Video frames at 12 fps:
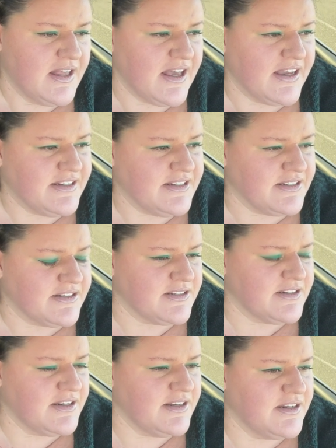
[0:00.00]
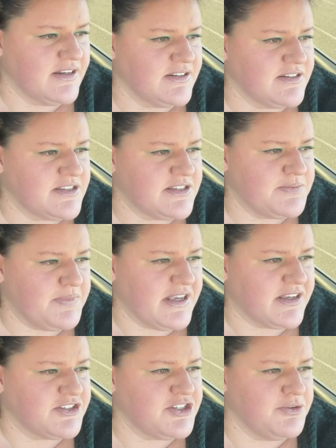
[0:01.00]
I didn't
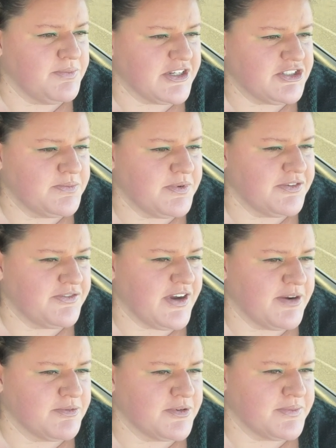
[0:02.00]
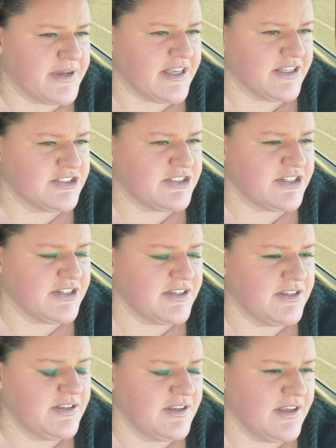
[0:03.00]
speak too much about fibromyalgia,
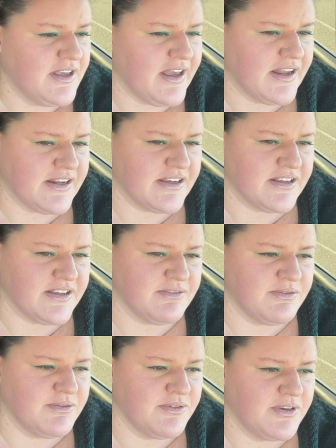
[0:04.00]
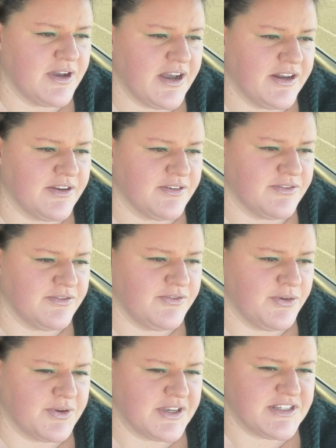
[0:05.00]
and I kind of
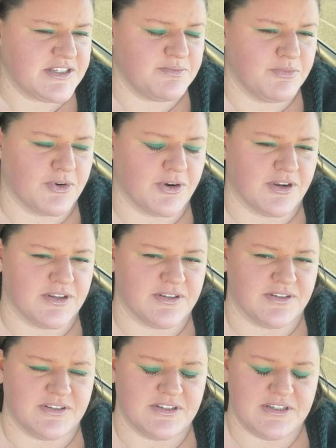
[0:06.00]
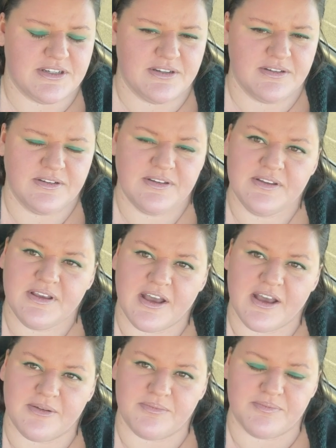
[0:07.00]
focused more on
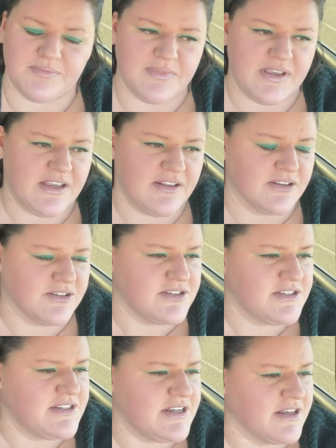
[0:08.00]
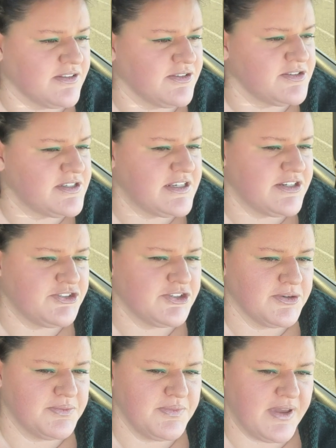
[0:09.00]
Ehlers-Danlos
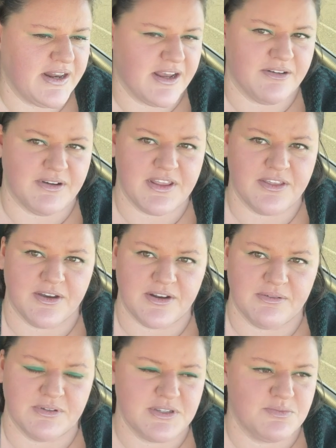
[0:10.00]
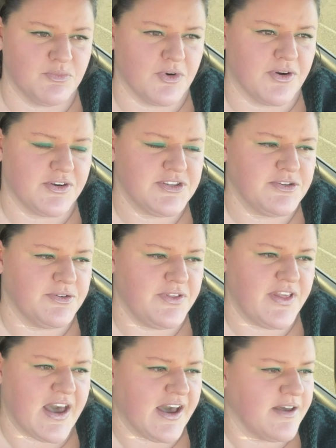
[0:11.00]
syndrome and how I thought it was more so
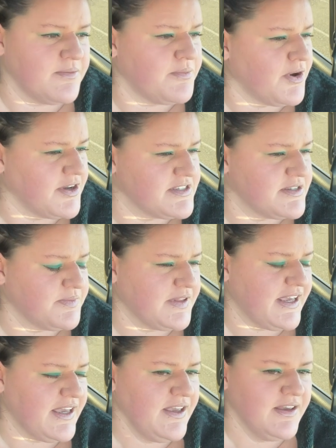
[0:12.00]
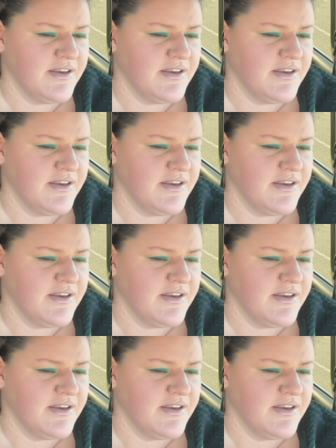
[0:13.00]
that possibly,